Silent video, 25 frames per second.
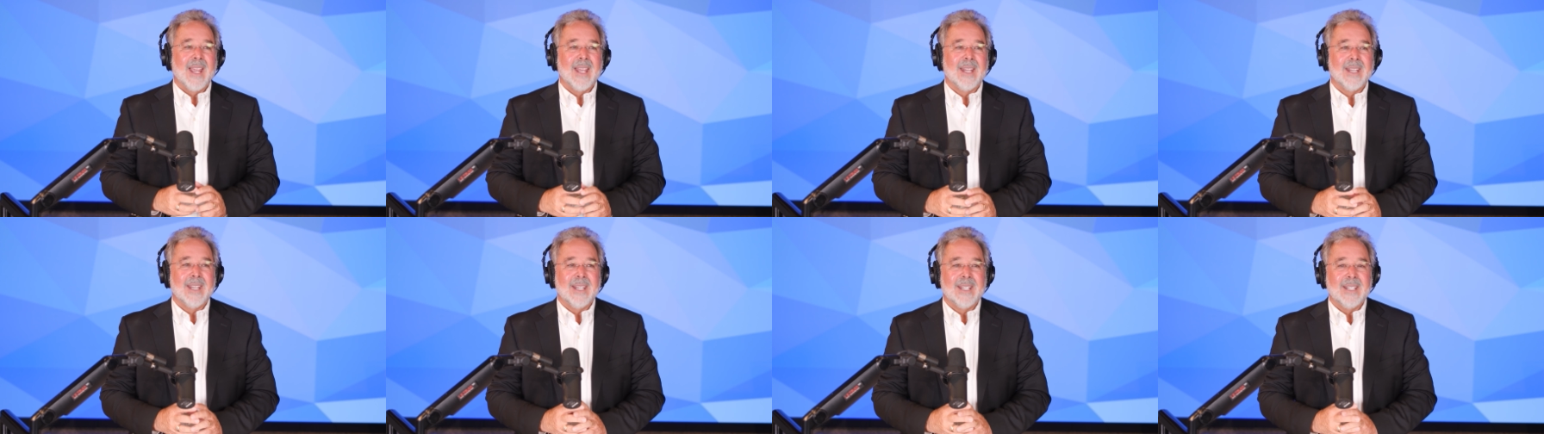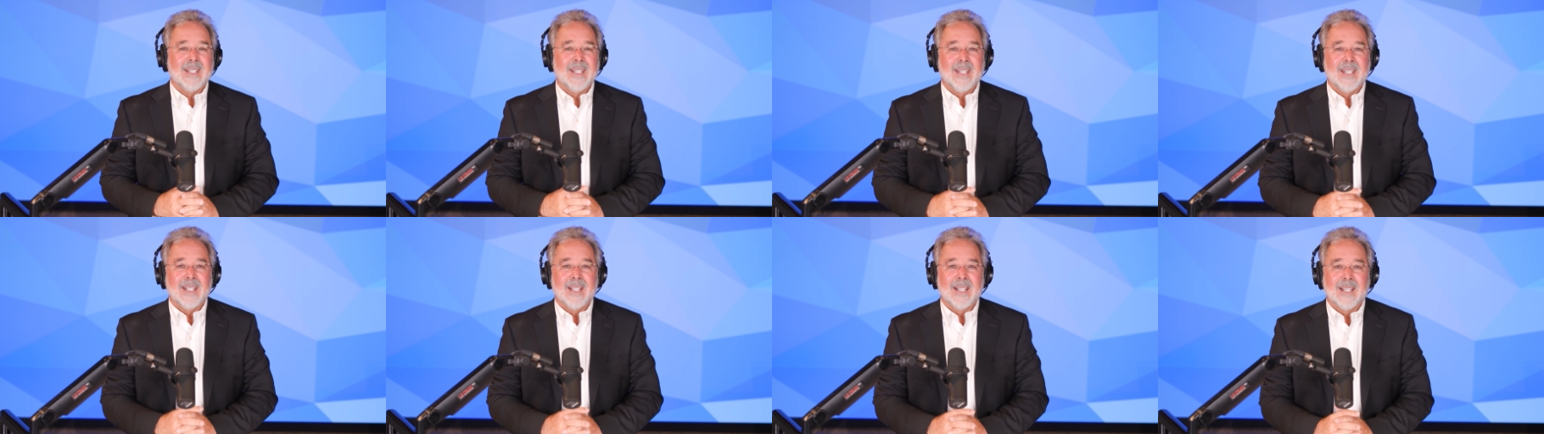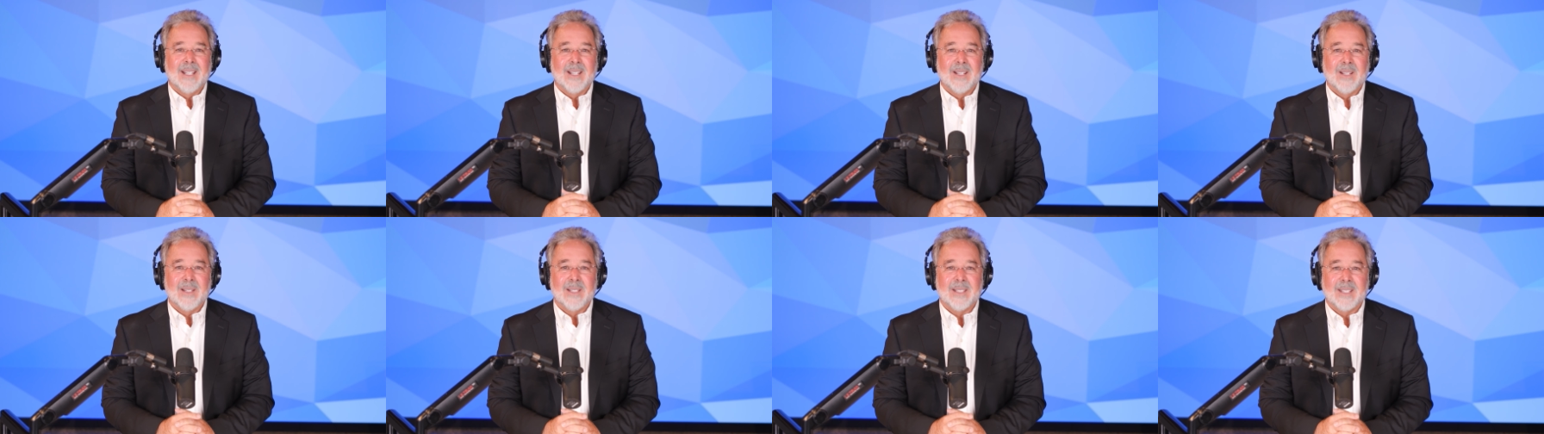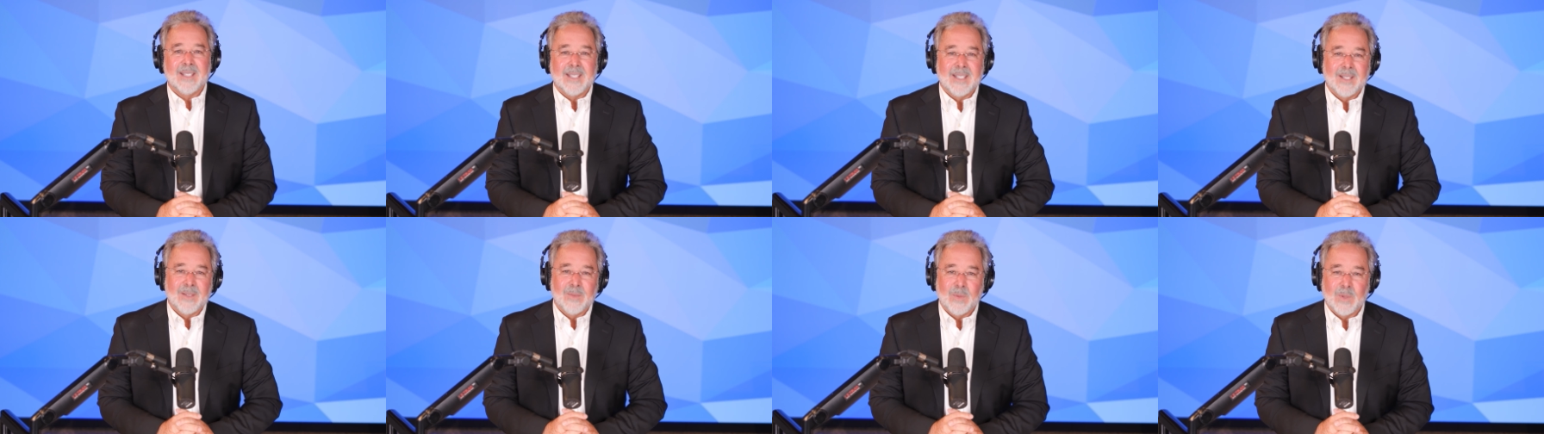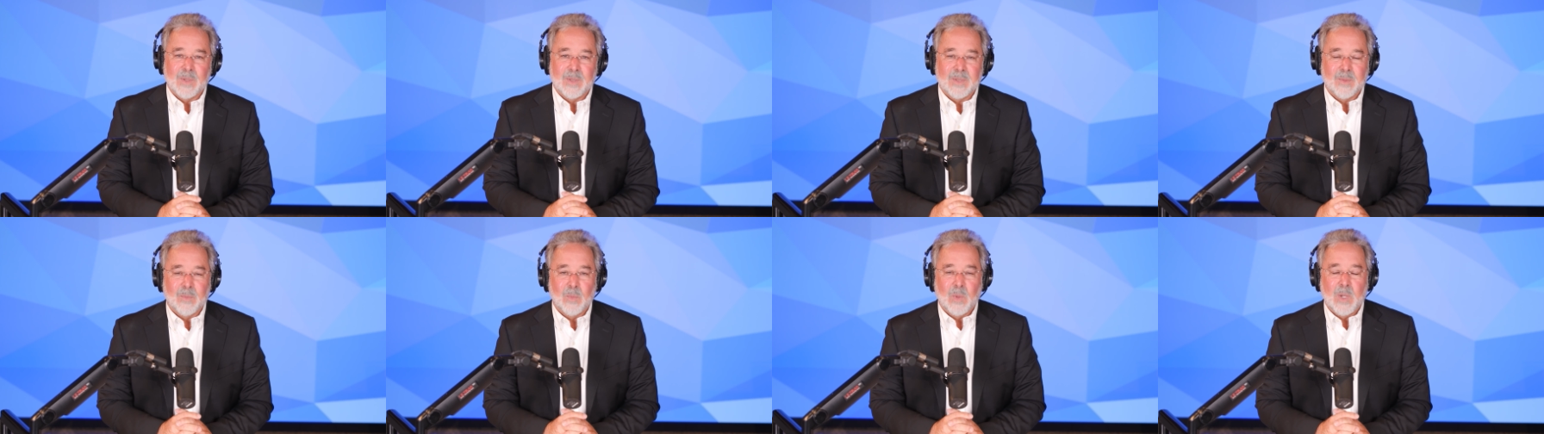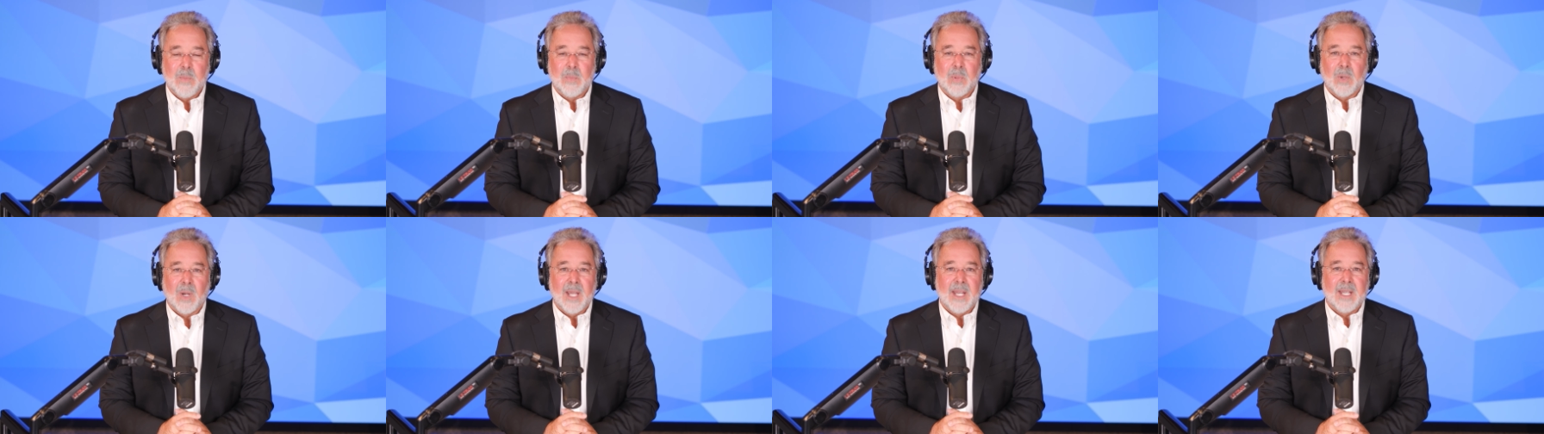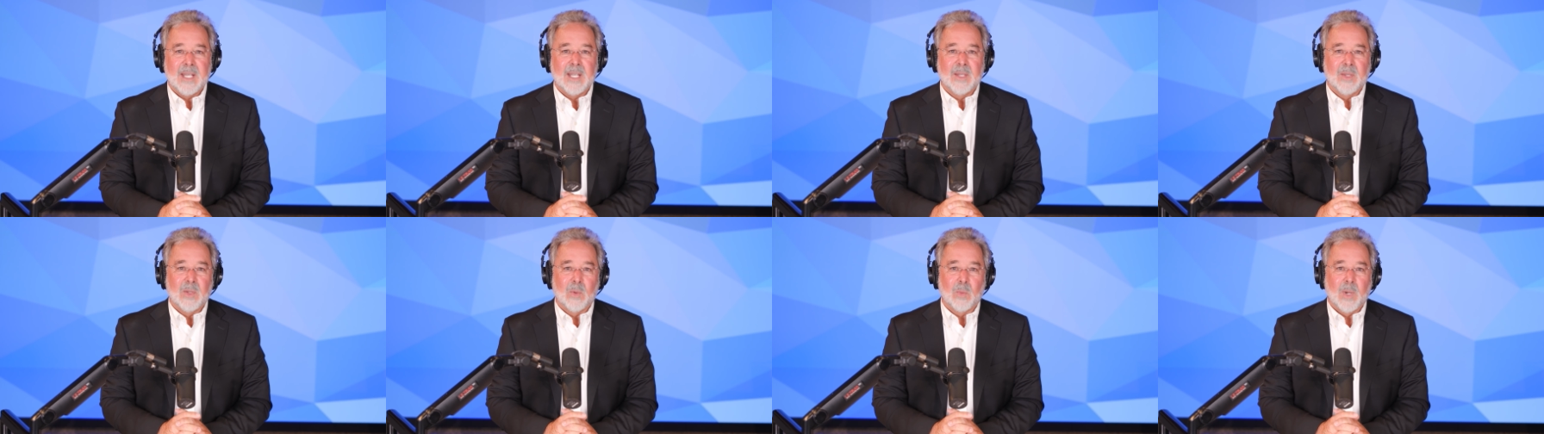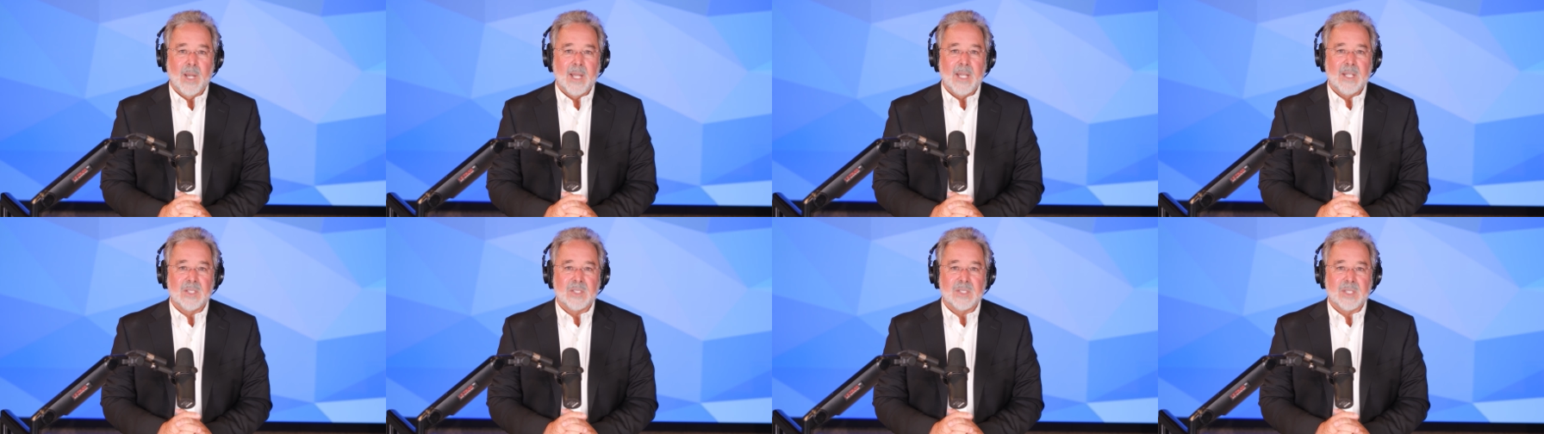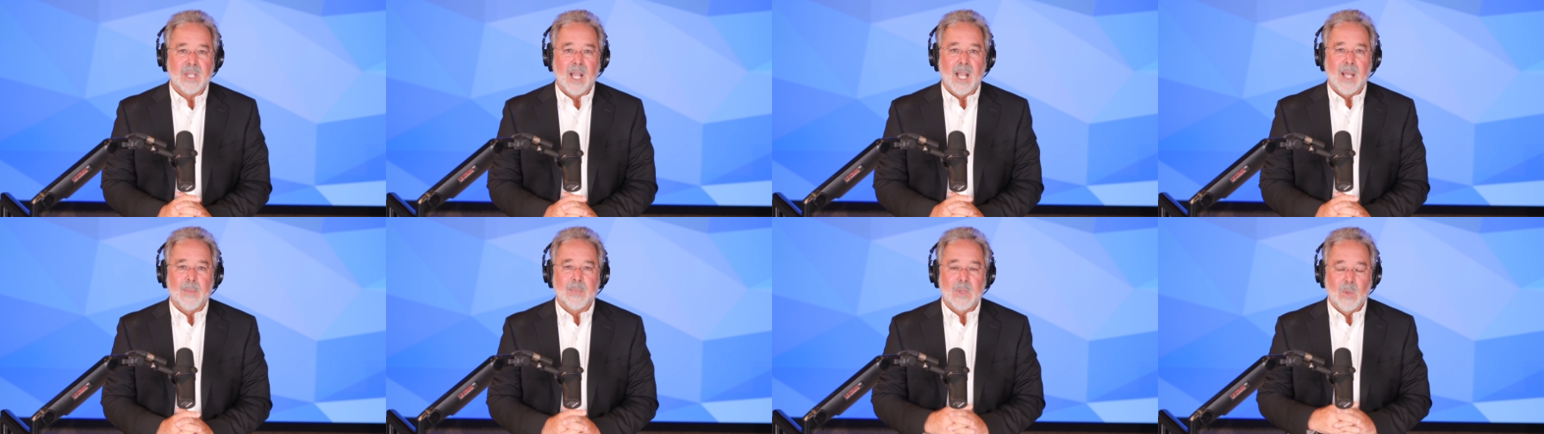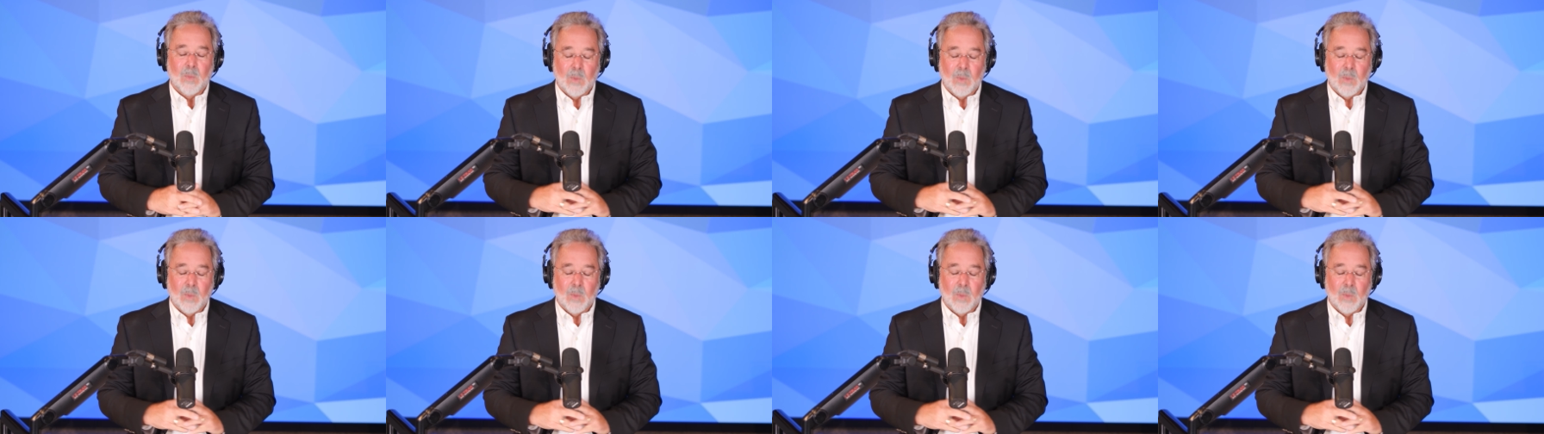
and it, uh, it, we prayed, and the rain stopped.